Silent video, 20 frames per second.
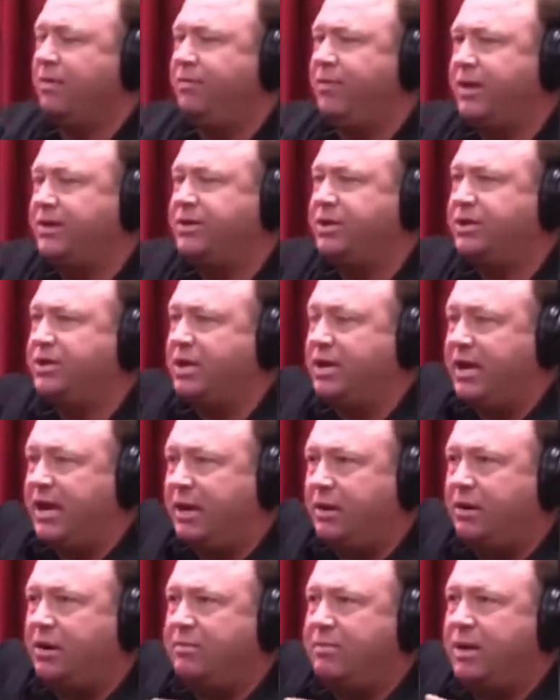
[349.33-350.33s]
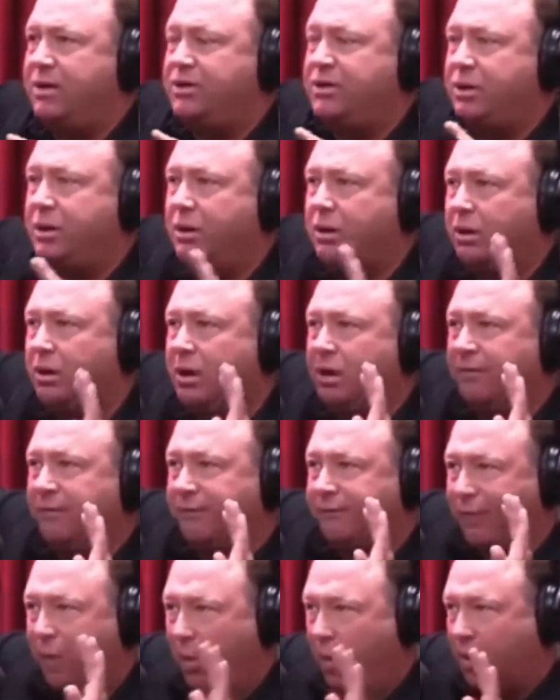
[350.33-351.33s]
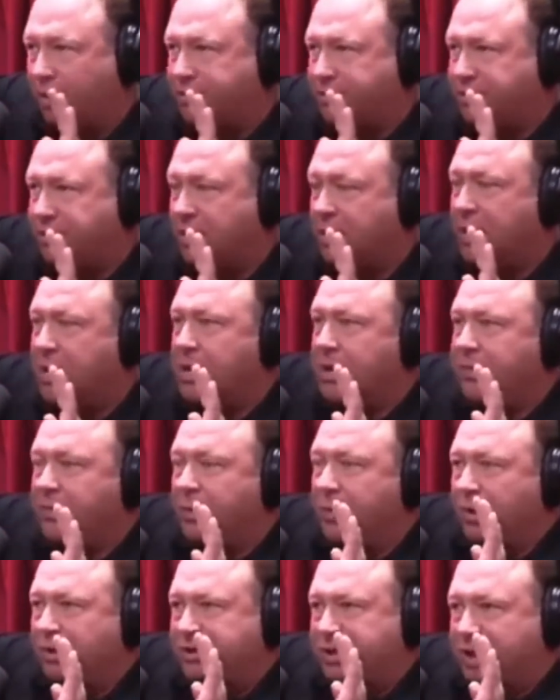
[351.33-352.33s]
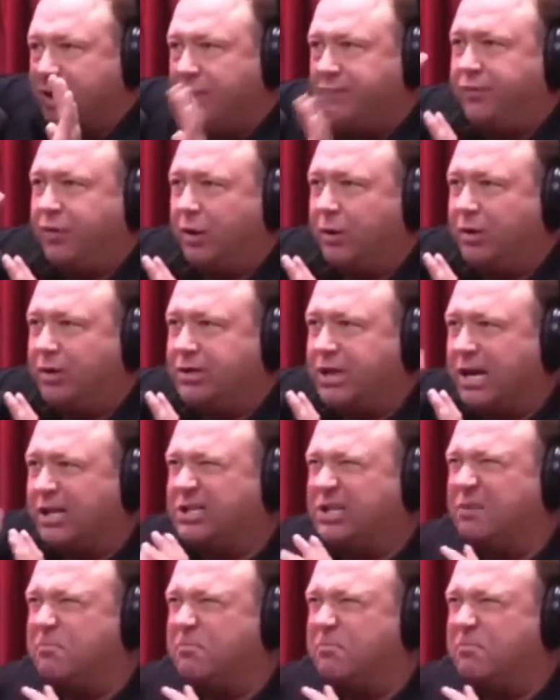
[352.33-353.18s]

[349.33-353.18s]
But this is an interdimensional force that wants to influence us to